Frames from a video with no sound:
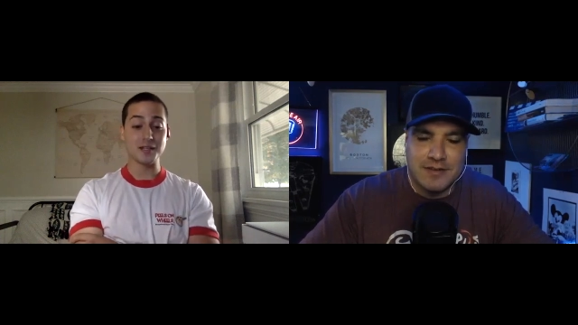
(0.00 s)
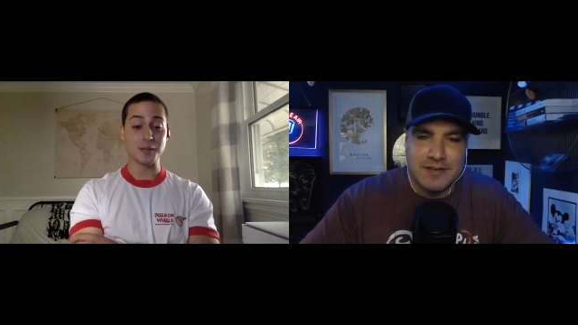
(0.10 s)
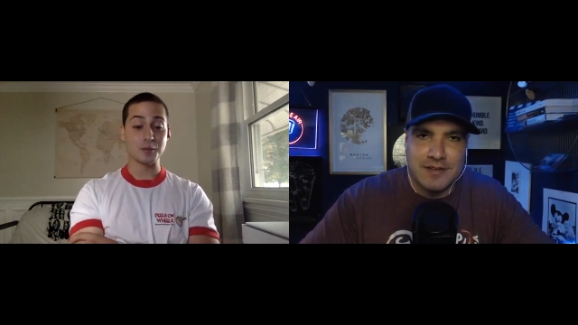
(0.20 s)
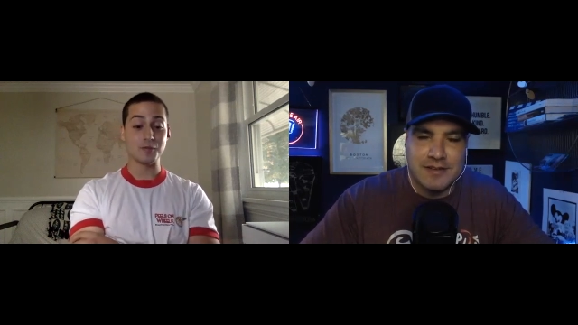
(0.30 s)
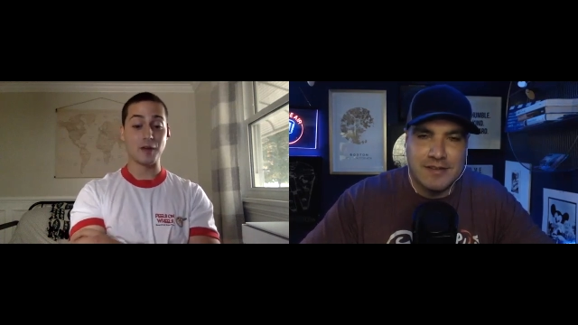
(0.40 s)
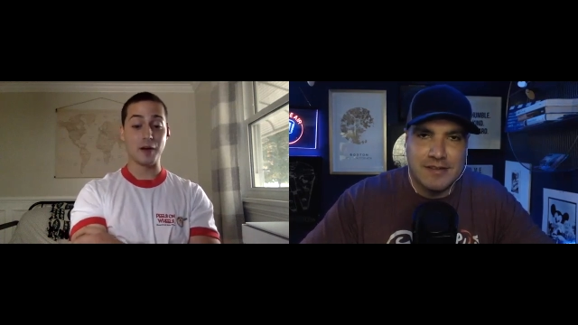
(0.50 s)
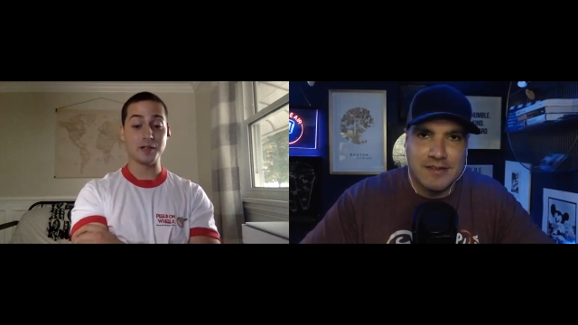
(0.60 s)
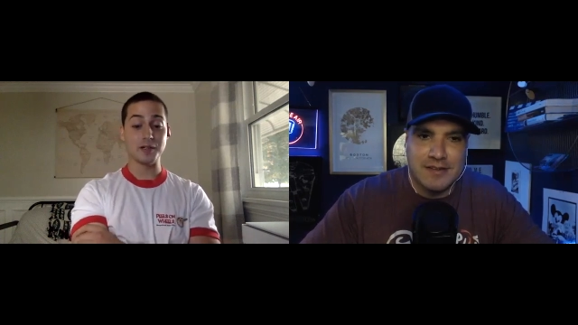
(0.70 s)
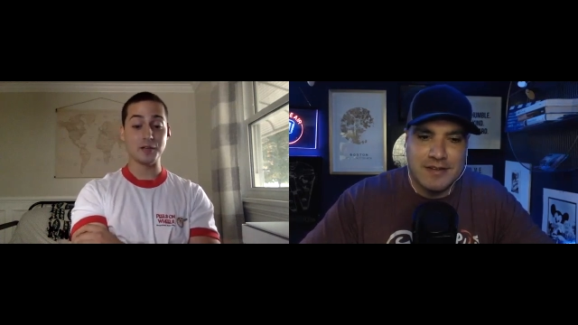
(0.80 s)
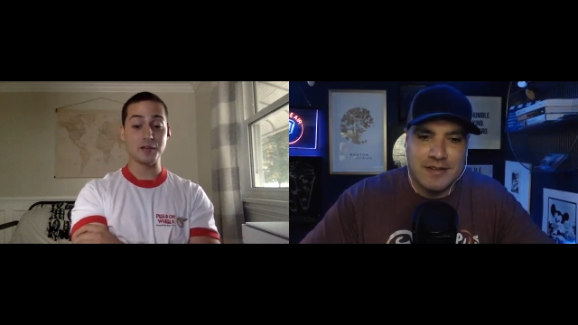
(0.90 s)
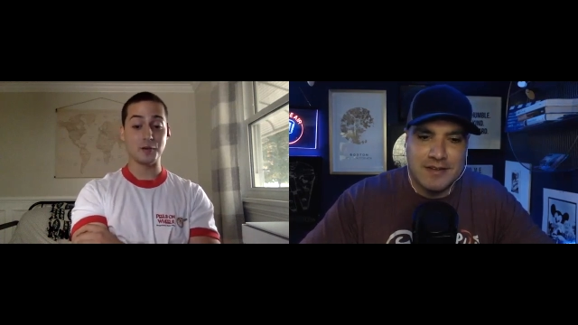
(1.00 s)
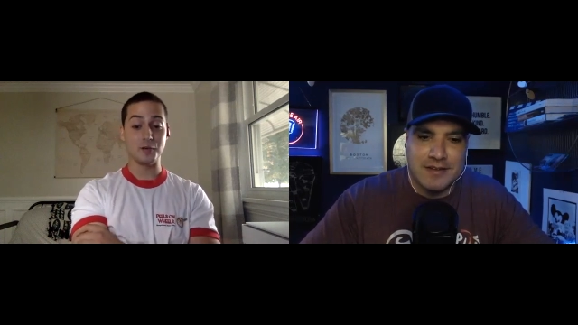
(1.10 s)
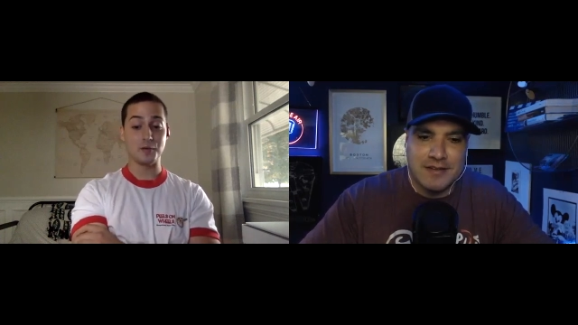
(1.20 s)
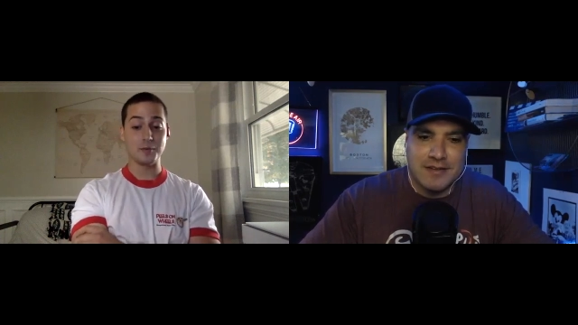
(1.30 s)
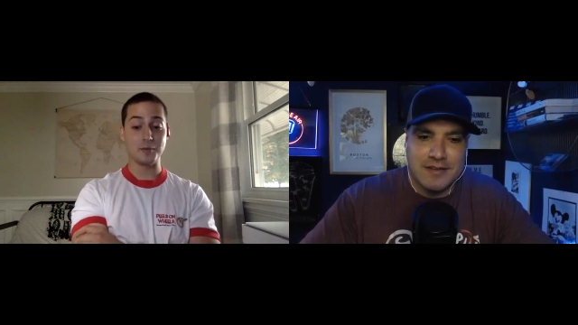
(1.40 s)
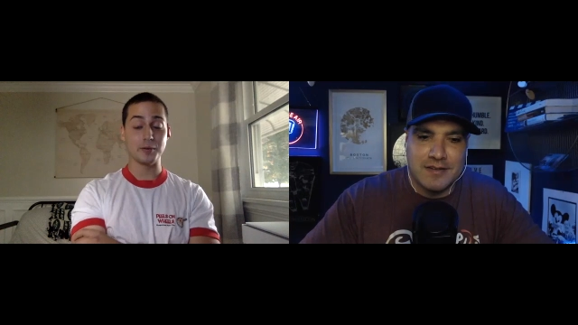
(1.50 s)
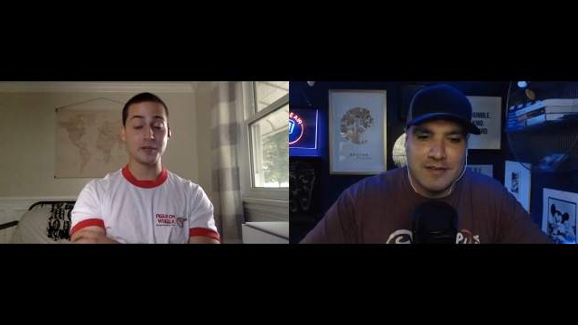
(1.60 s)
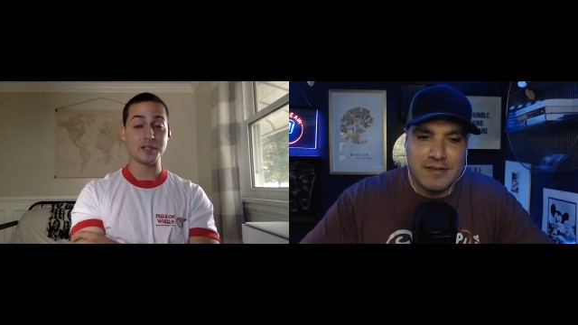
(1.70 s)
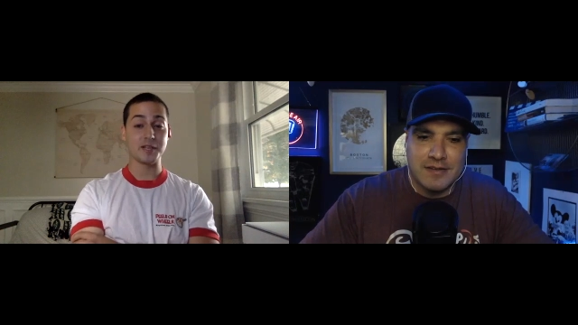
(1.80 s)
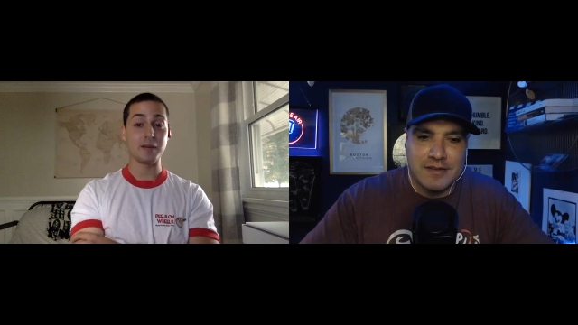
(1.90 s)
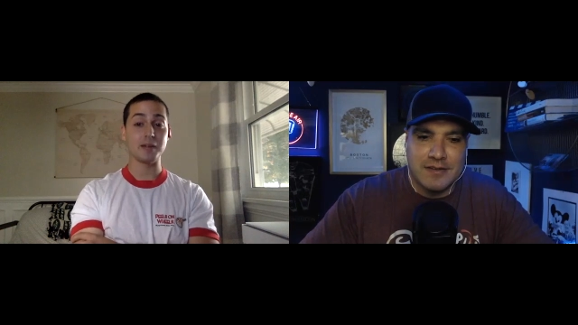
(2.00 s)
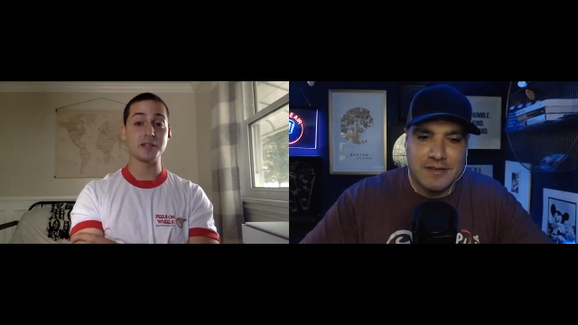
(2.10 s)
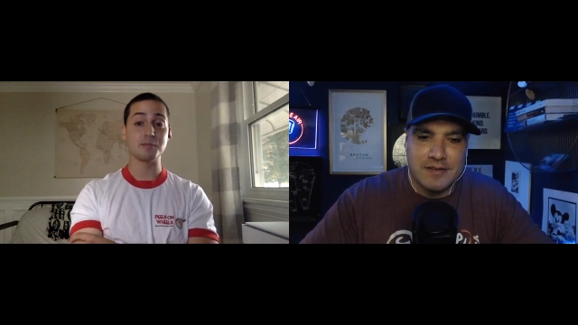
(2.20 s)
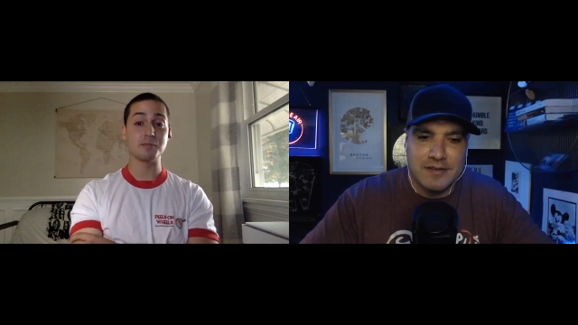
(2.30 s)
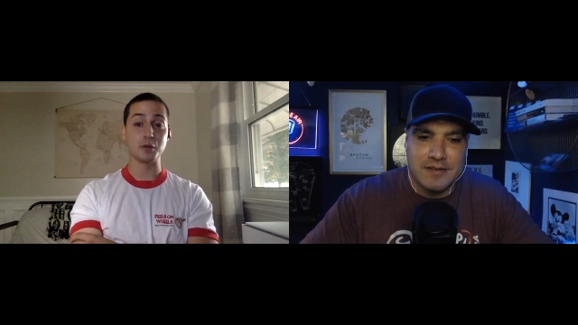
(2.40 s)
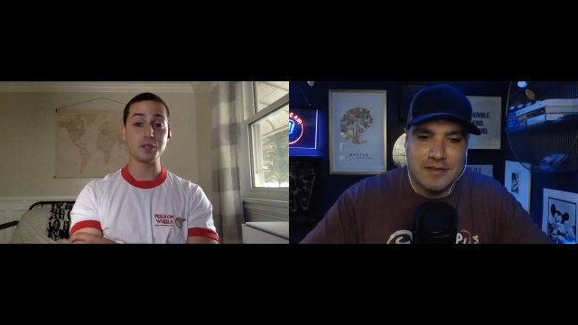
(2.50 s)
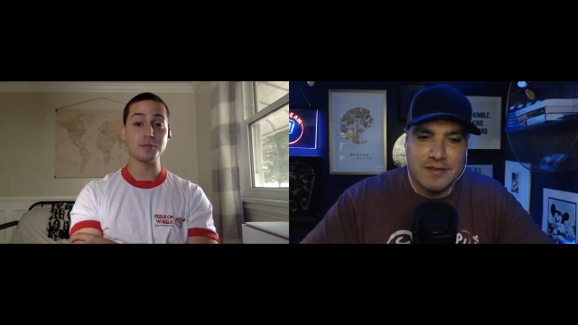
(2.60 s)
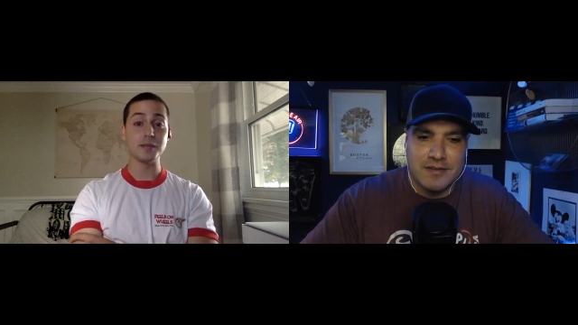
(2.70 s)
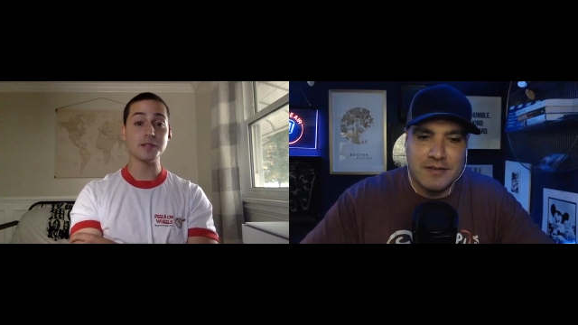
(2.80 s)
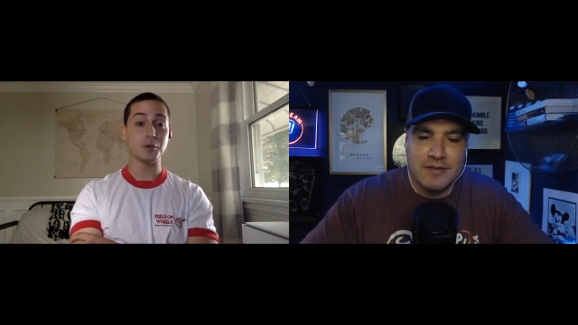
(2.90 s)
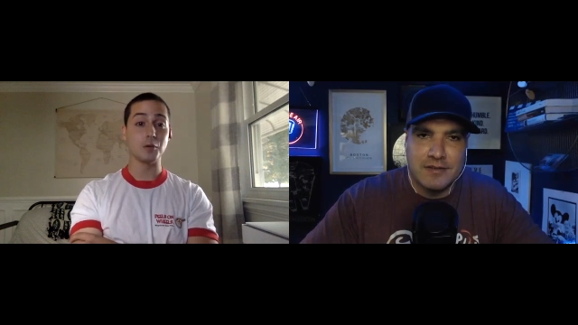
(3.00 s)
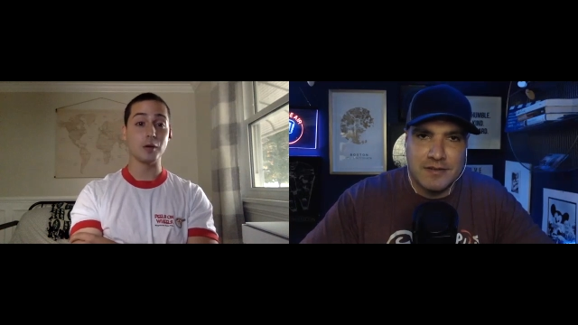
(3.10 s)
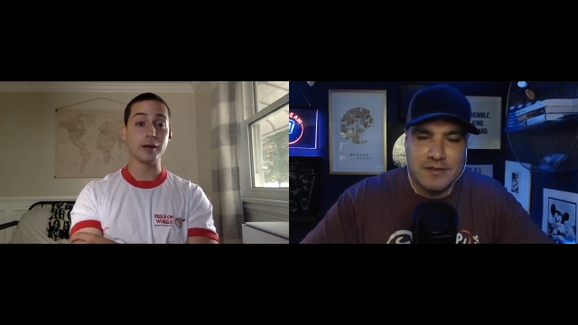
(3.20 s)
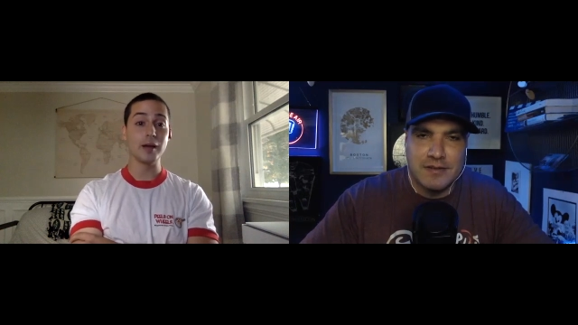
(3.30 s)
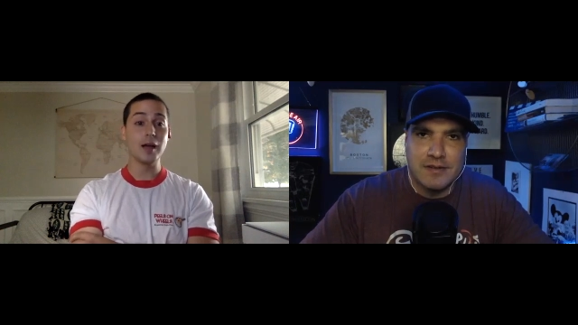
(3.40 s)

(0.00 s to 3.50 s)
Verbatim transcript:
Speaker 1: it was very difficult for me to receive my disbursement so like